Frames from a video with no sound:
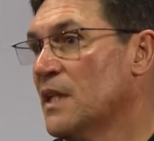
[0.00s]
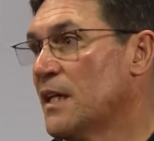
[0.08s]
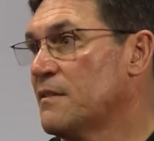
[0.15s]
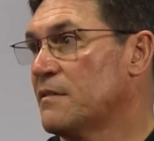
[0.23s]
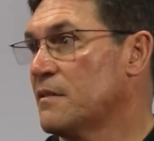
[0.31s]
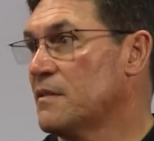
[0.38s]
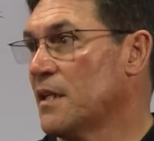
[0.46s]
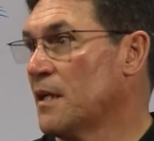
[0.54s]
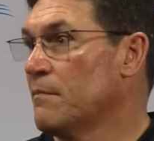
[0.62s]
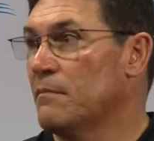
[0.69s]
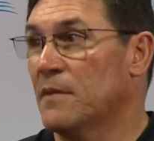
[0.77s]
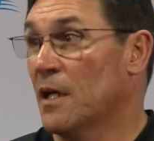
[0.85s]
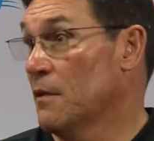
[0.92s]
That's the
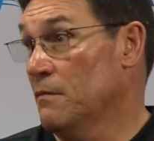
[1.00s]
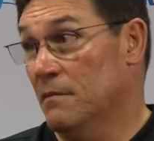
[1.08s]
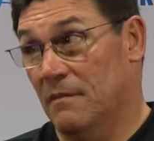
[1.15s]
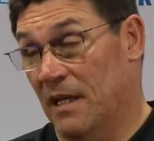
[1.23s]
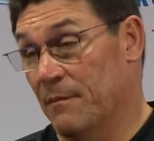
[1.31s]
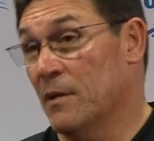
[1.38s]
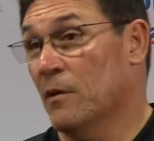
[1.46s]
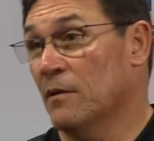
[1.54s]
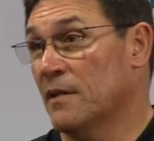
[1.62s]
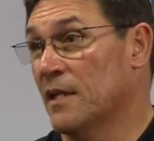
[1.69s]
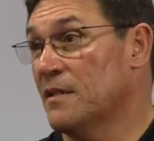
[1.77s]
same. No, I've been holding